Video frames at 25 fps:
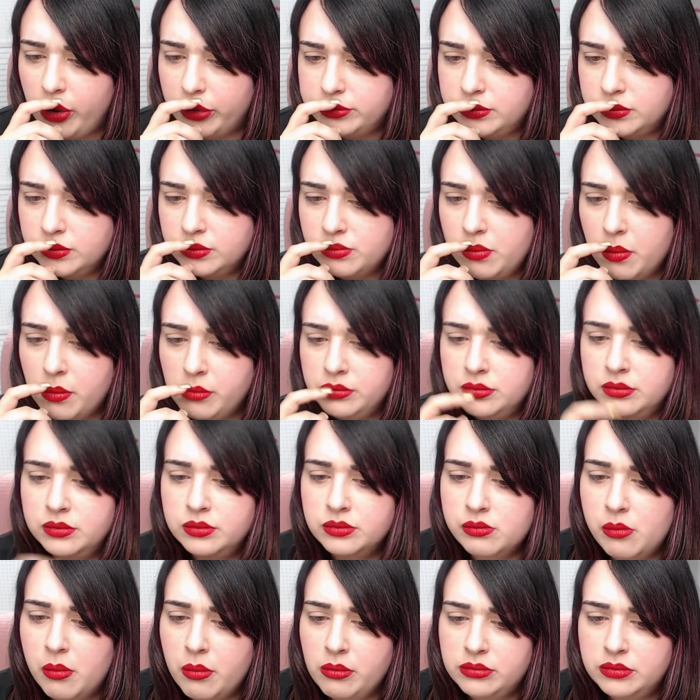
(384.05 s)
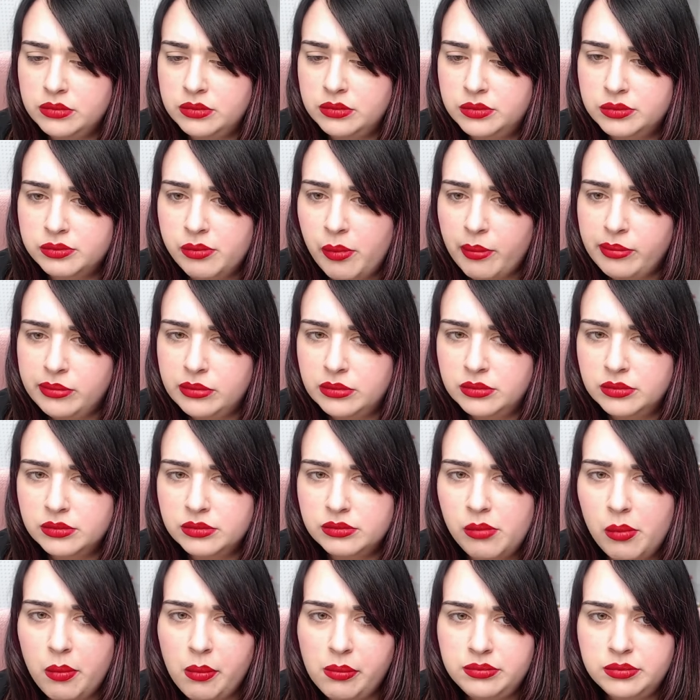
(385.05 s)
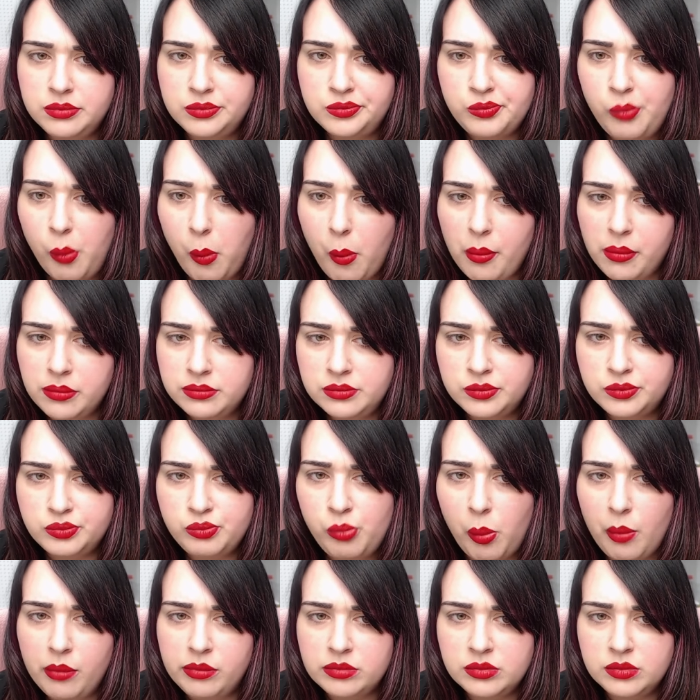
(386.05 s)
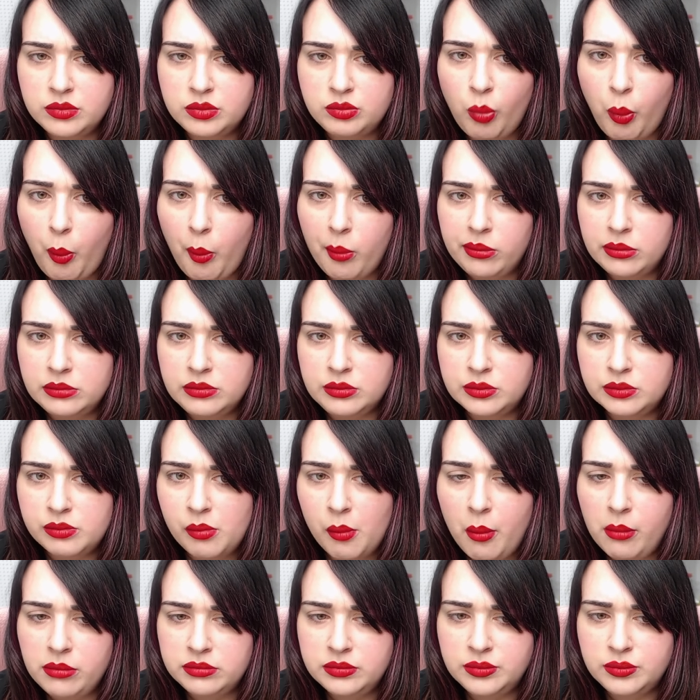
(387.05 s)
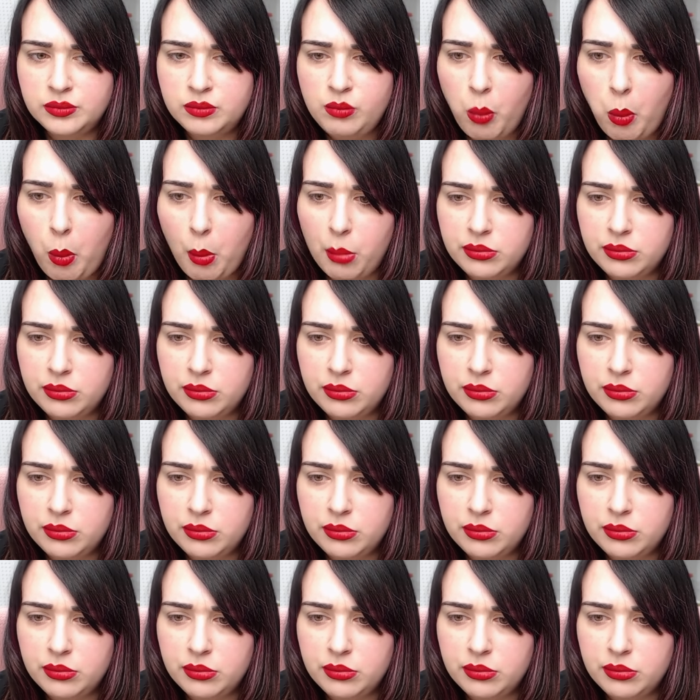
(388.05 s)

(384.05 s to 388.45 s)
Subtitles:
You're kneading dough. Making bread relaxes me so much.